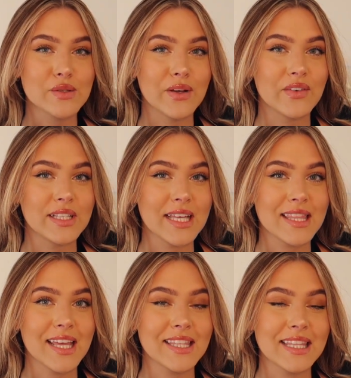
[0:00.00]
so I really
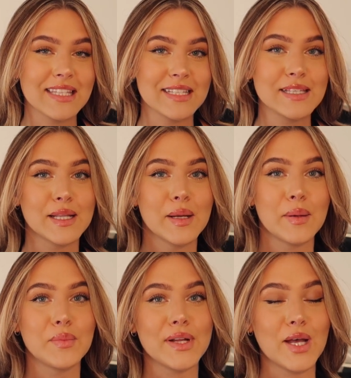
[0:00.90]
think this is
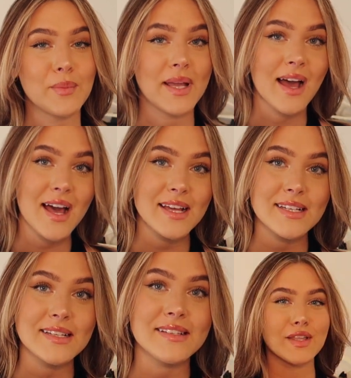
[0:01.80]
gonna bring out my eyes.